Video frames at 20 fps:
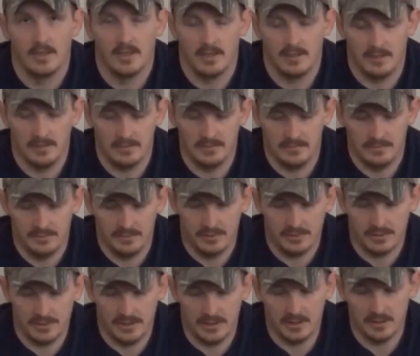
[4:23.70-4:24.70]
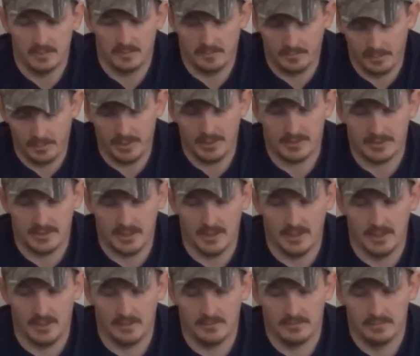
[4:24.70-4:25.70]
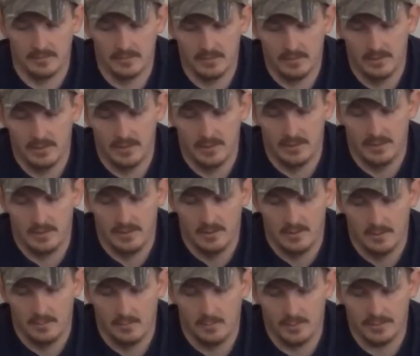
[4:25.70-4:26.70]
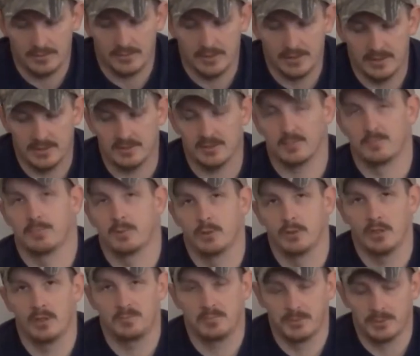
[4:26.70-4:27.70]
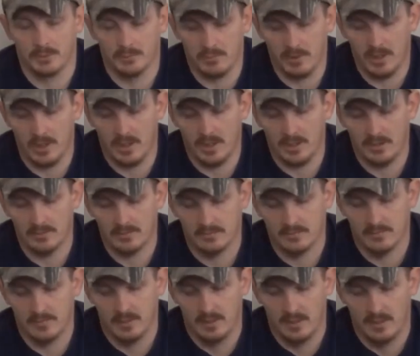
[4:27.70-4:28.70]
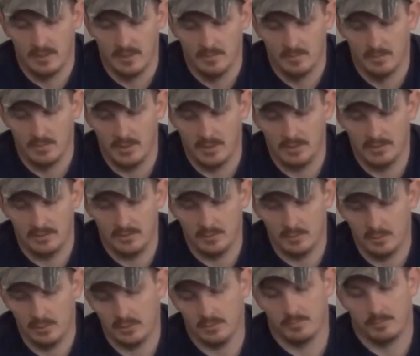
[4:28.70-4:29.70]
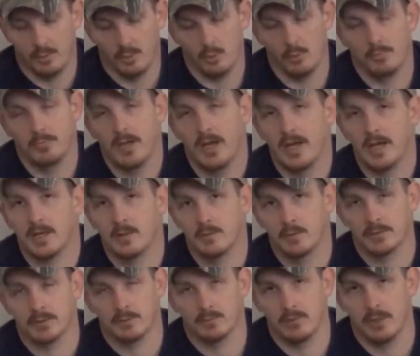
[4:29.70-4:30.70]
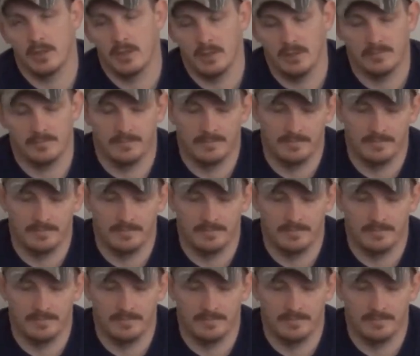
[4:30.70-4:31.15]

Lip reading: and you could either press down with this or pull up with the rod, but you want to pull back with the rod.